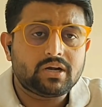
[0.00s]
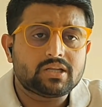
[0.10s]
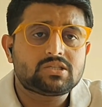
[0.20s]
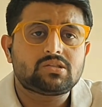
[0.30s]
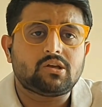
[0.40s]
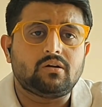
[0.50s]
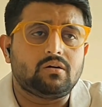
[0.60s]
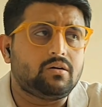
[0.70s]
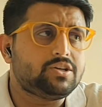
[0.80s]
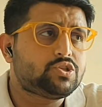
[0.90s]
It is
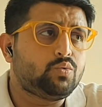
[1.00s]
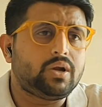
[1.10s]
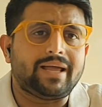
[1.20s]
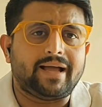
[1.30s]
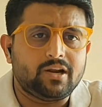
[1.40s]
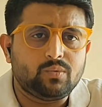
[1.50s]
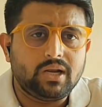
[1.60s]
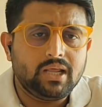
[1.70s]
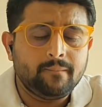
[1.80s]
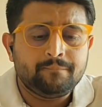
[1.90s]
issued
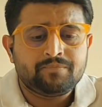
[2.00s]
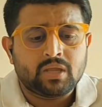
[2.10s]
annually.